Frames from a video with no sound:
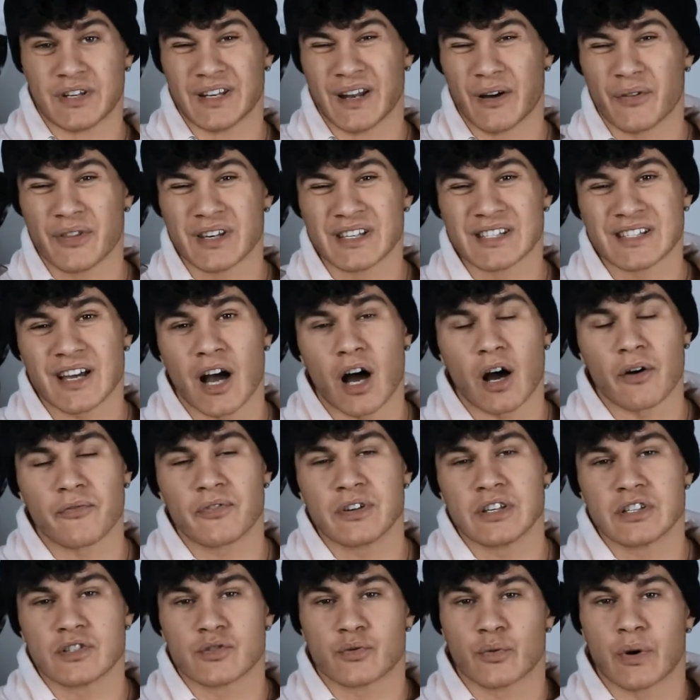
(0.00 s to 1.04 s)
Now this
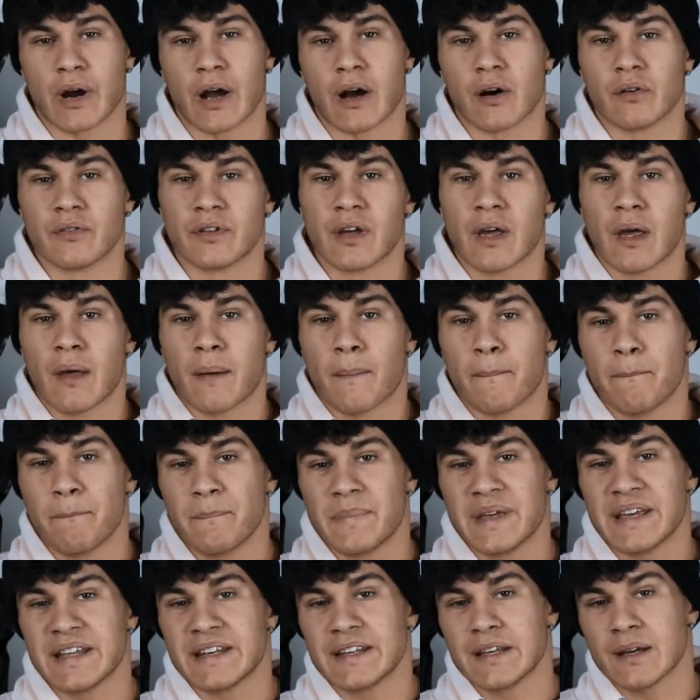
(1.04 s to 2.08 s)
coffee is ground
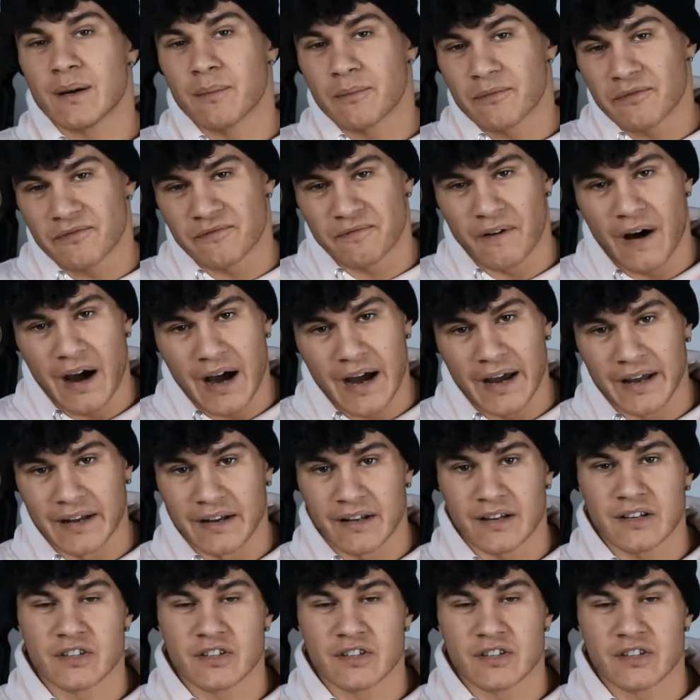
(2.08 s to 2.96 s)
medium fine.